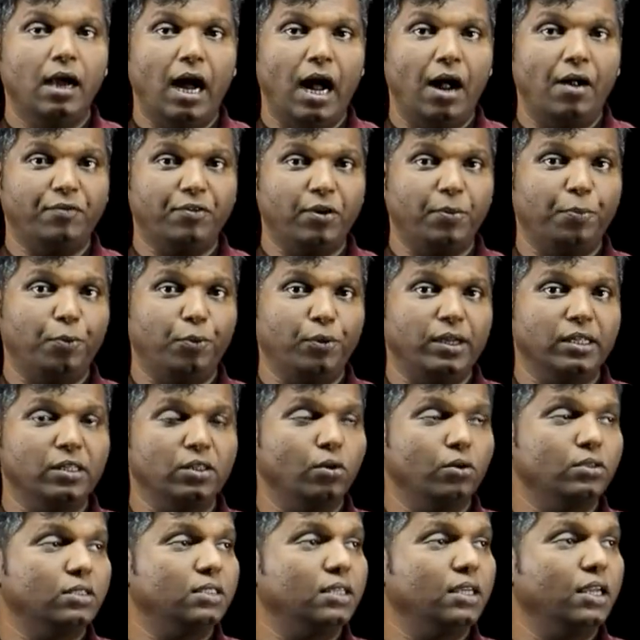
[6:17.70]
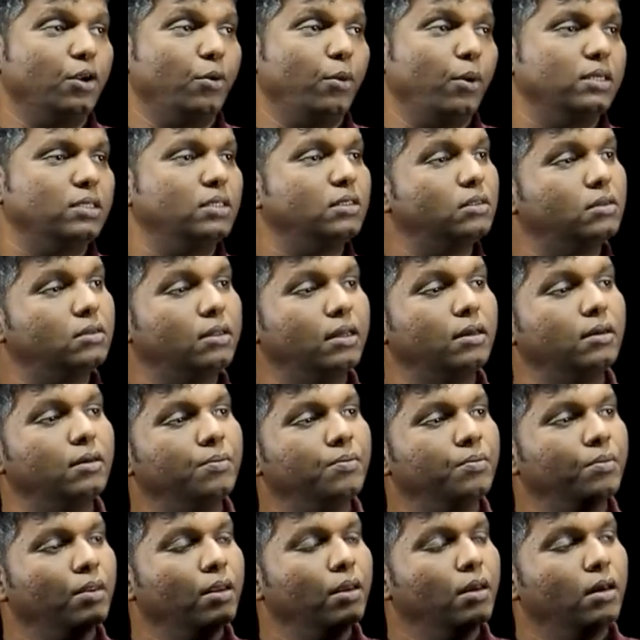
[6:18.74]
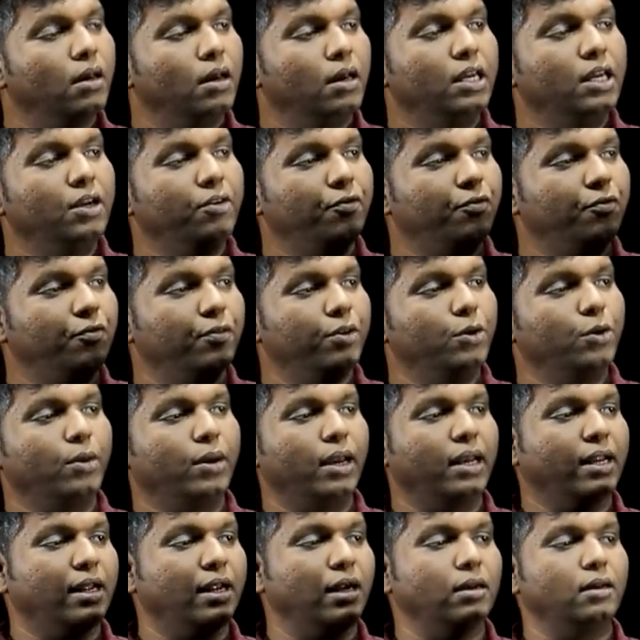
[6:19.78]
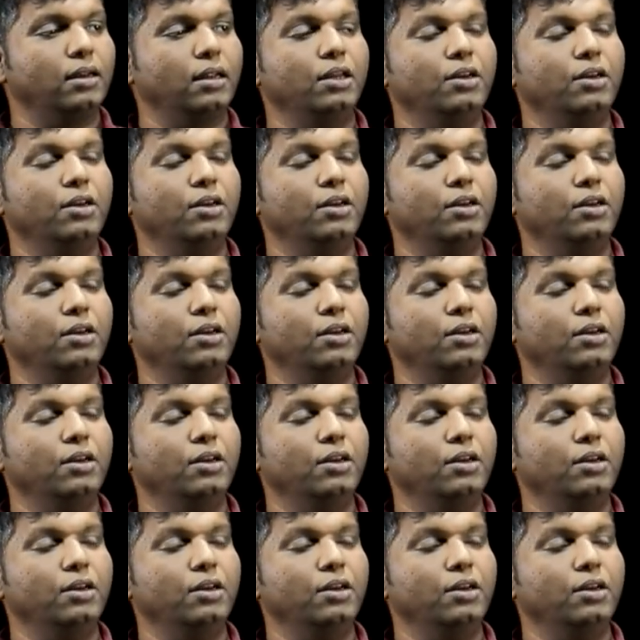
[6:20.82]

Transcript: after putting those equations, then if you can